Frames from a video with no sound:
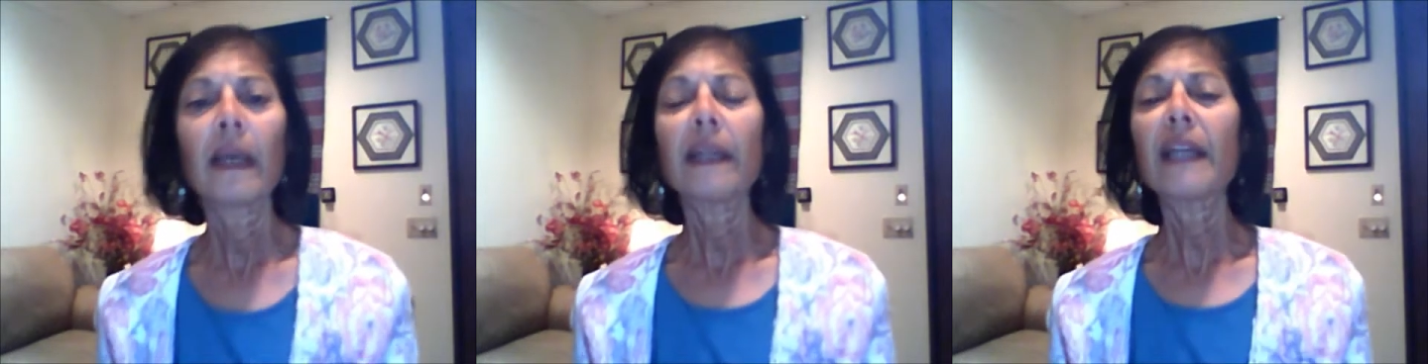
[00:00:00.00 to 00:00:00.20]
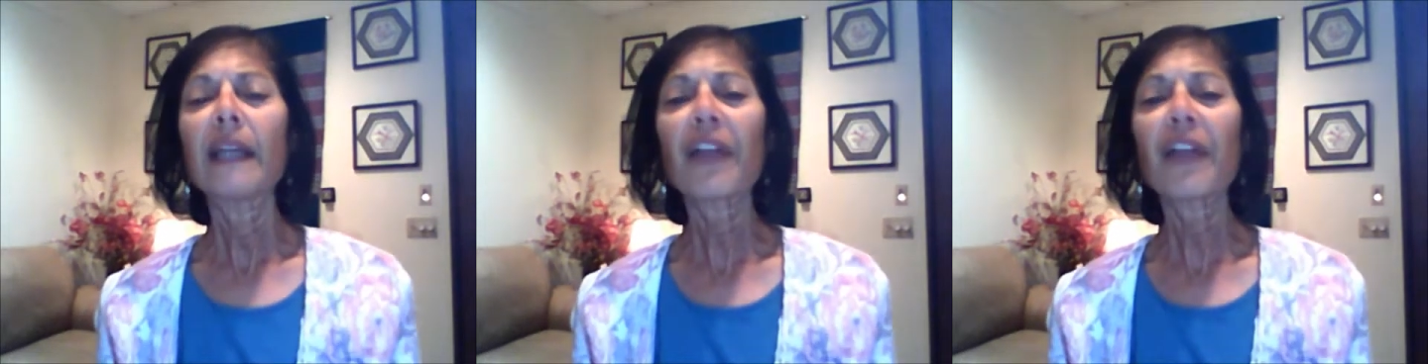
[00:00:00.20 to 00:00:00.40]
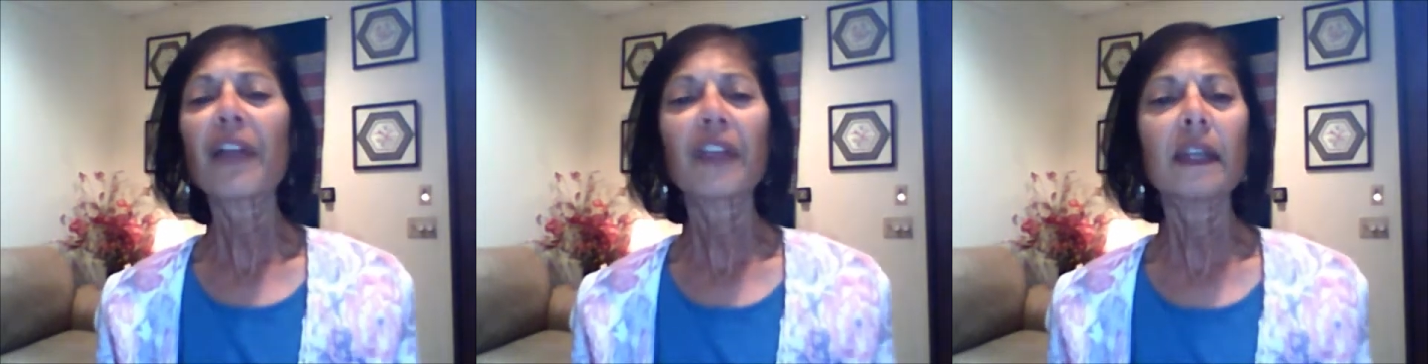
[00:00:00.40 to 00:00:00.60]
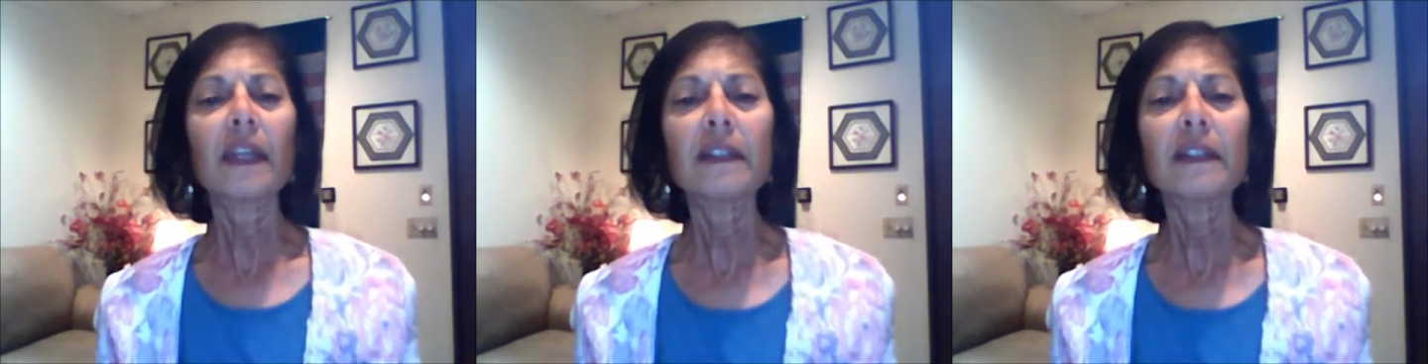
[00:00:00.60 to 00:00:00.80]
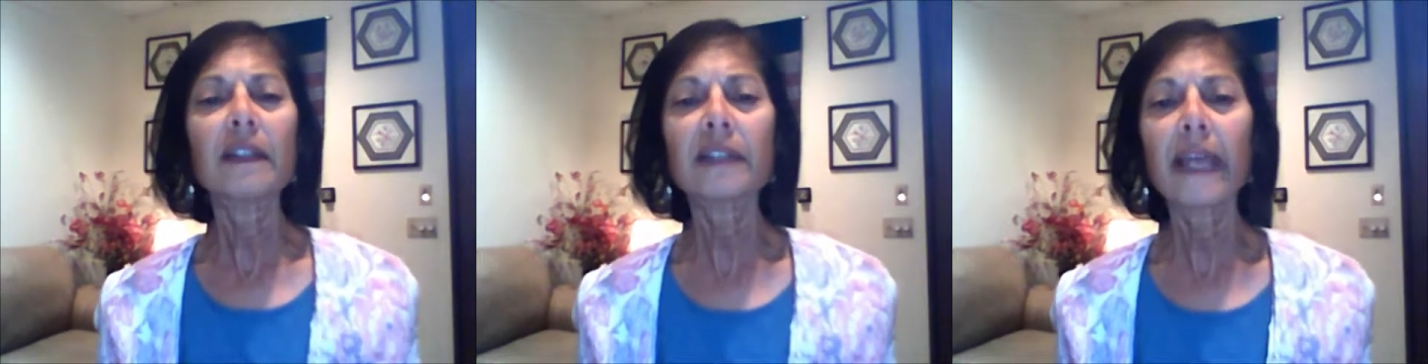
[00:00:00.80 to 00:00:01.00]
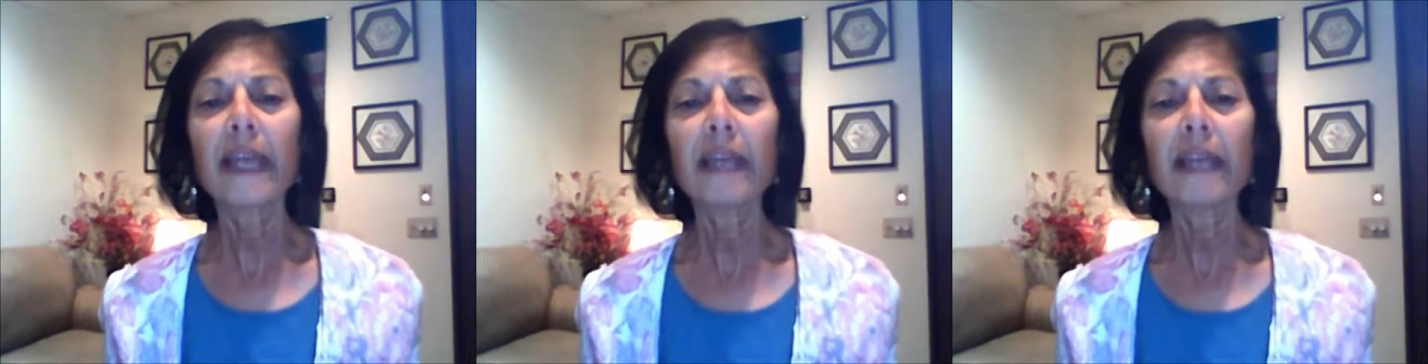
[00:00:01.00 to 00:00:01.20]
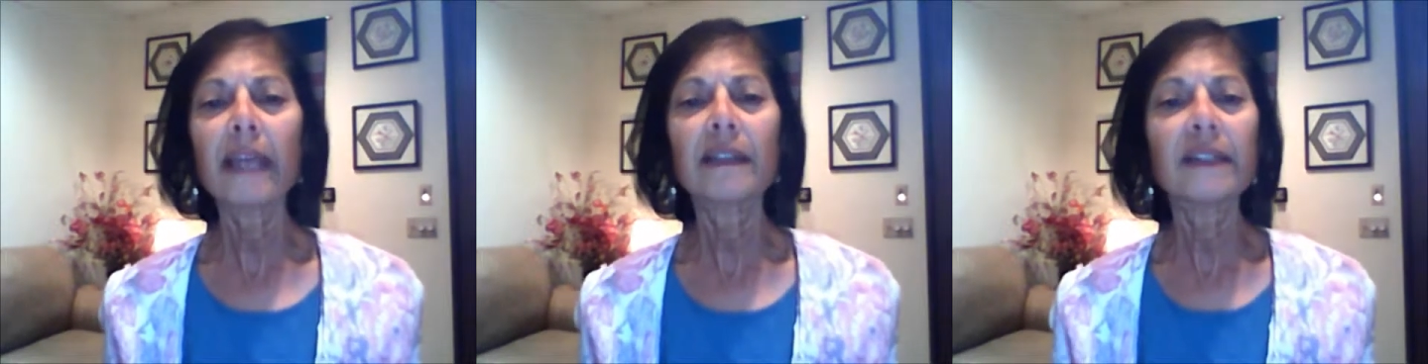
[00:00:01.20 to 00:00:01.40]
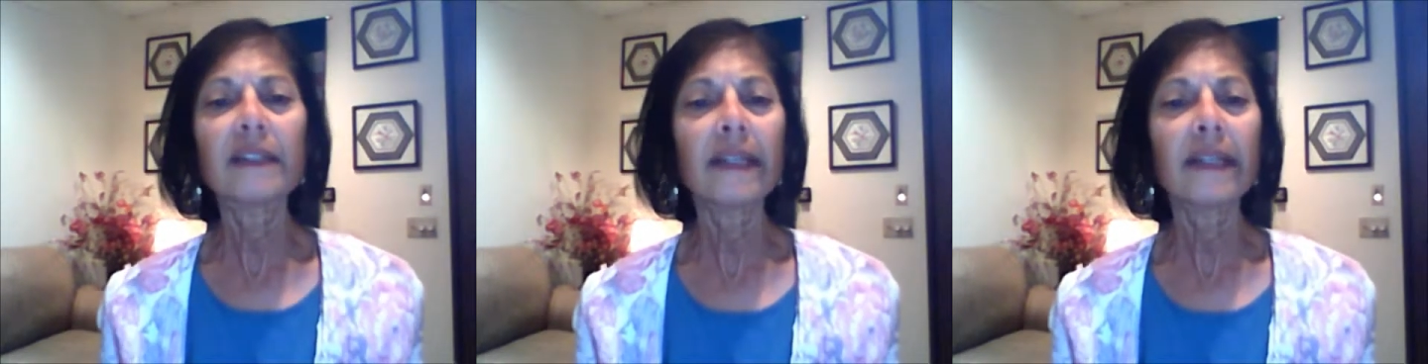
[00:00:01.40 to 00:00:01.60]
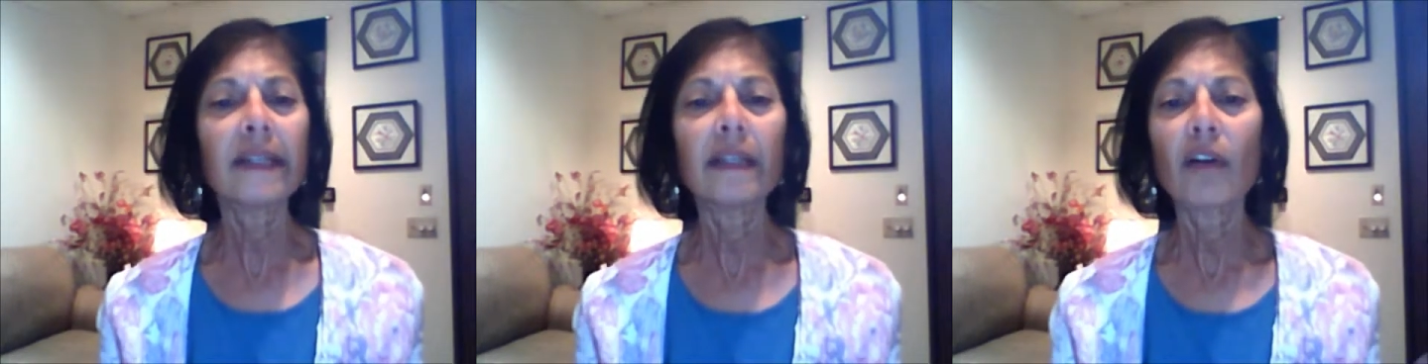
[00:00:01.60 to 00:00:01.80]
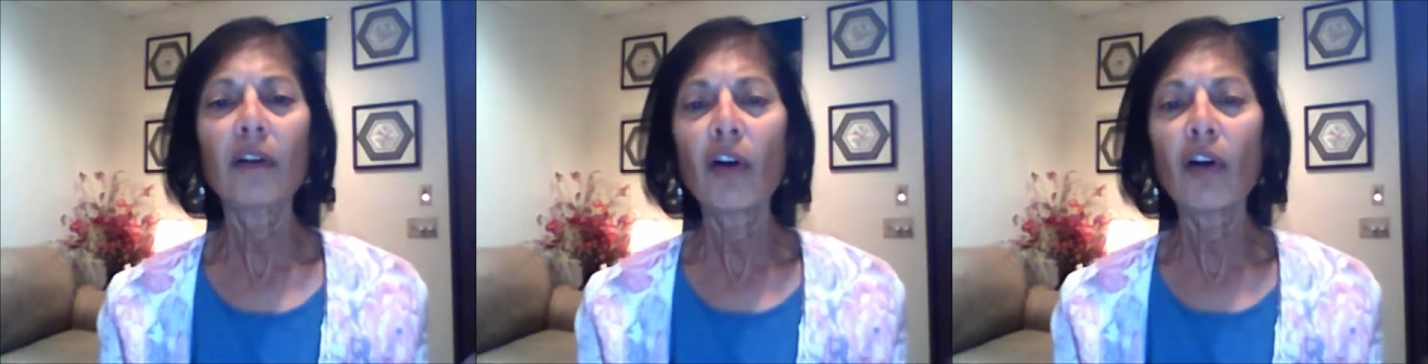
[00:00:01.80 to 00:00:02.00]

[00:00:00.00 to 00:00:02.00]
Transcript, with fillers: Nothing he said, did,